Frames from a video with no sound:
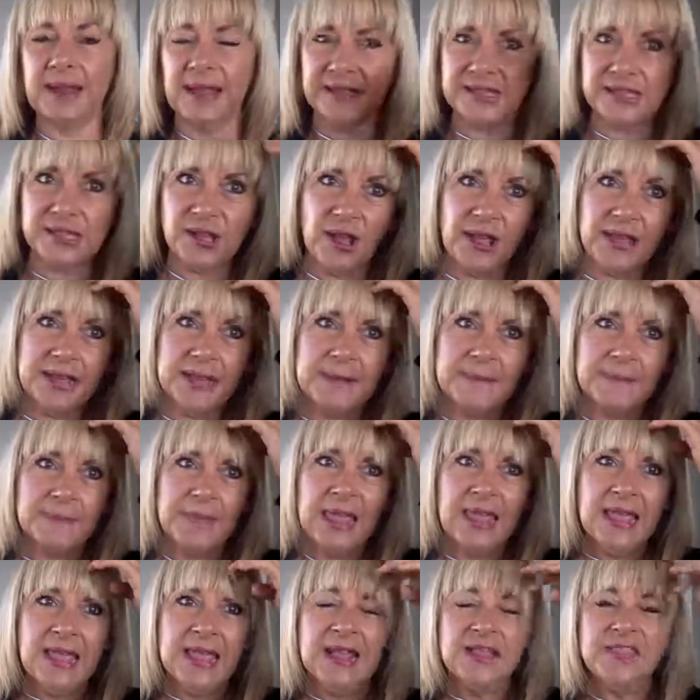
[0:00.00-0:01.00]
Now it's like
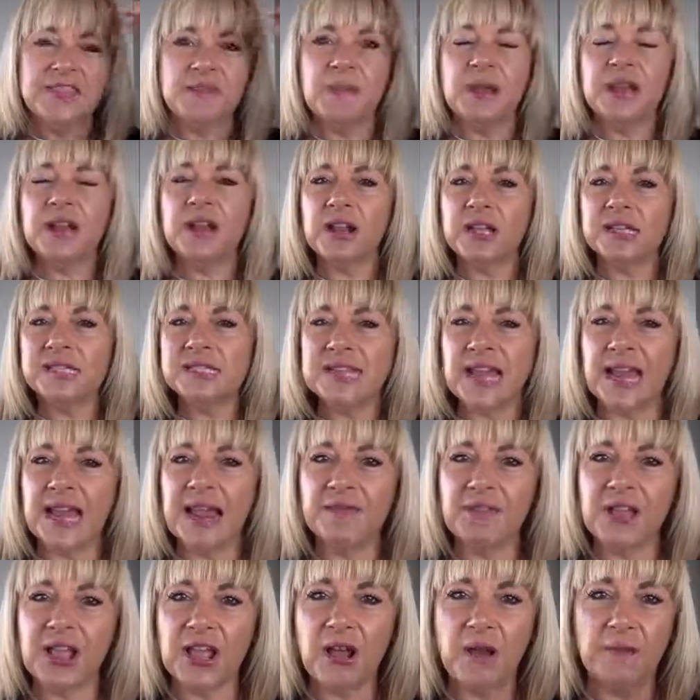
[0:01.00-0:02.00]
the minute I start
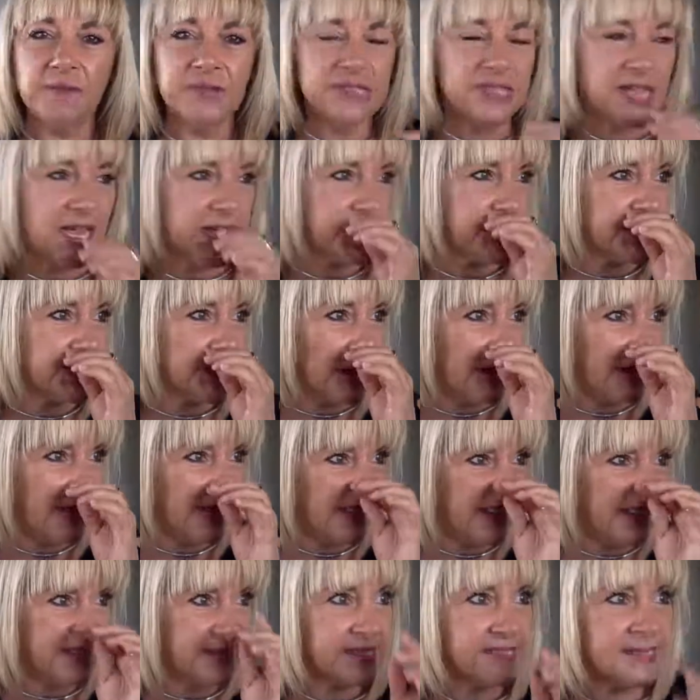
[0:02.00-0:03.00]
having a conversation like
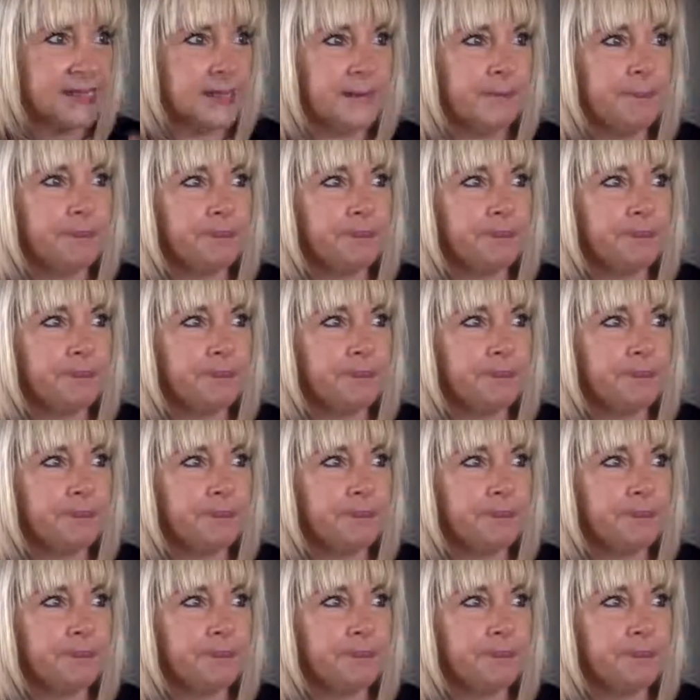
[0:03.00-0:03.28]
this,